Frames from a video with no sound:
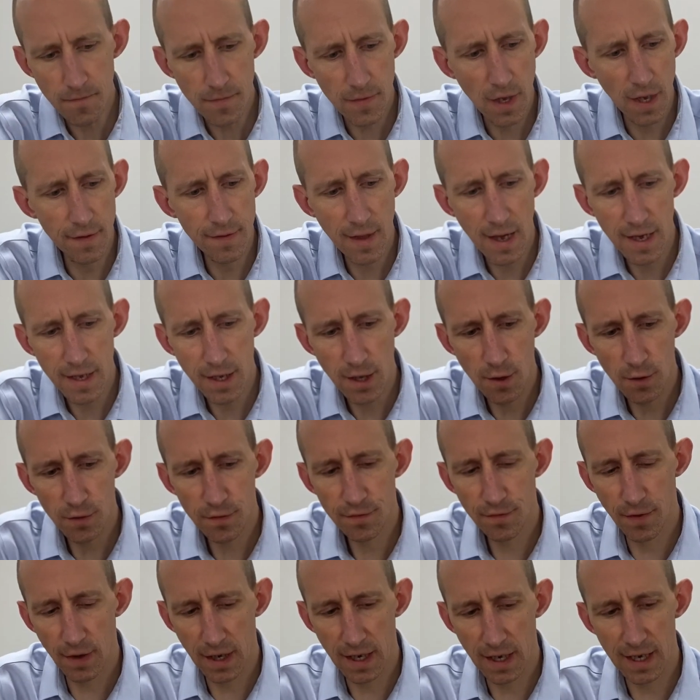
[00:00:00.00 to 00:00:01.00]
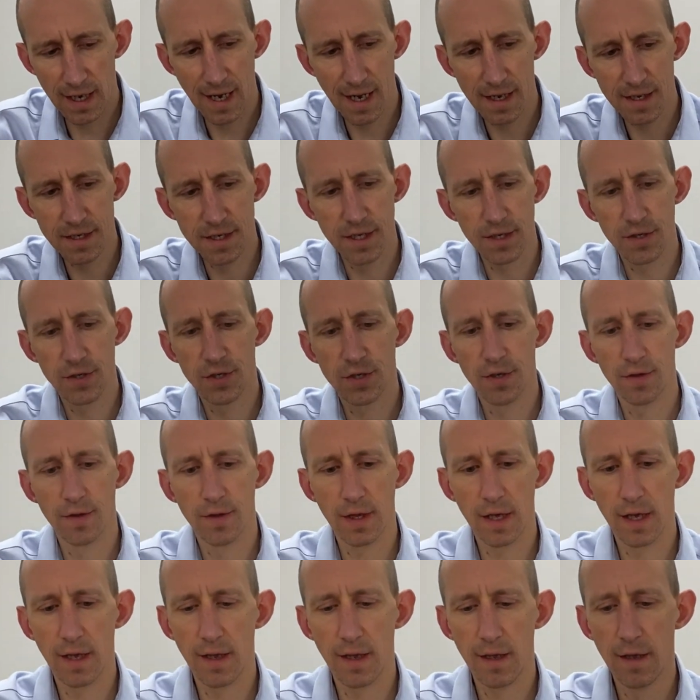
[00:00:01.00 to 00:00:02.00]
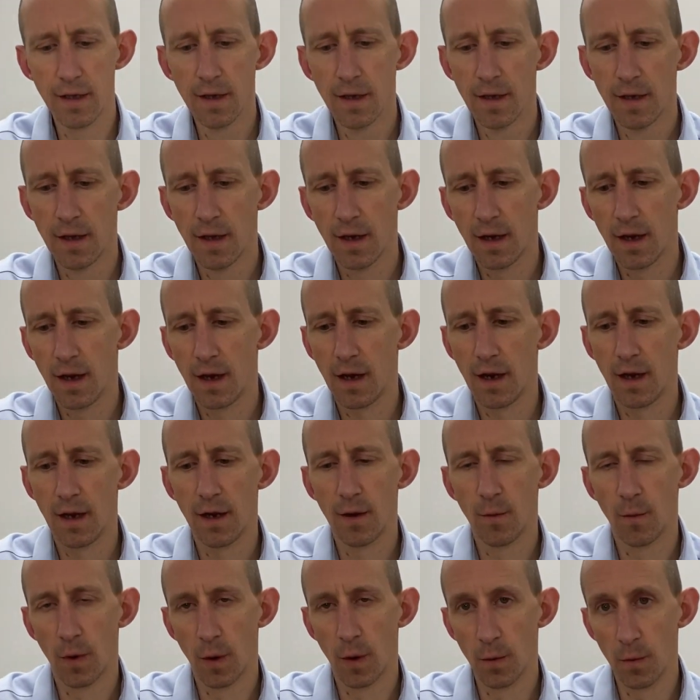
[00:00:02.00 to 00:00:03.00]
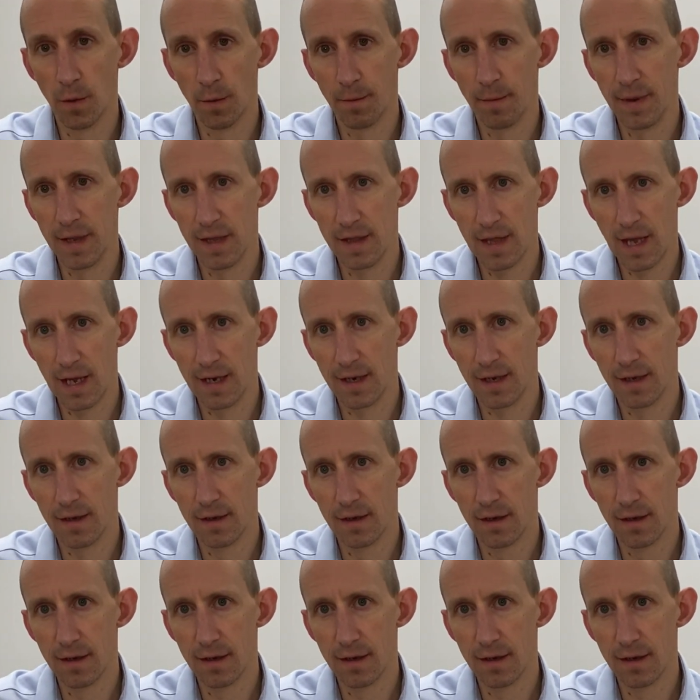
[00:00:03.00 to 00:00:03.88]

and they're used for connecting to the what would be then a